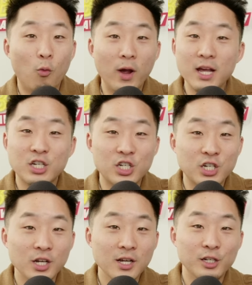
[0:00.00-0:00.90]

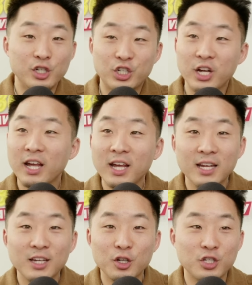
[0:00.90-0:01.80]
wish
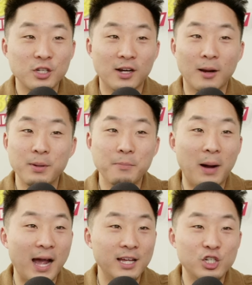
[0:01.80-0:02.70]
Shein. You're still gonna be
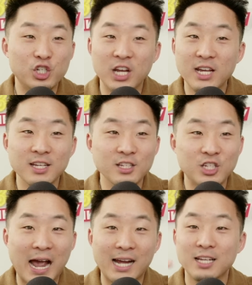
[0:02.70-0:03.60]
buying Shein
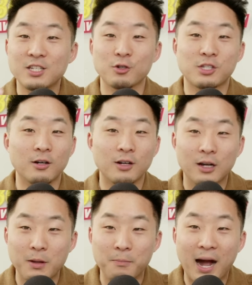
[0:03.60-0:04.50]
jackets. You're still gonna
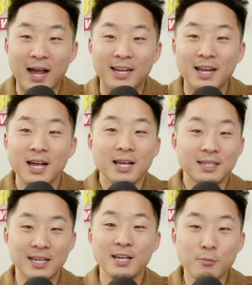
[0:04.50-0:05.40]
be buying
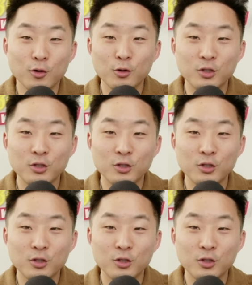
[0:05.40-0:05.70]
Temu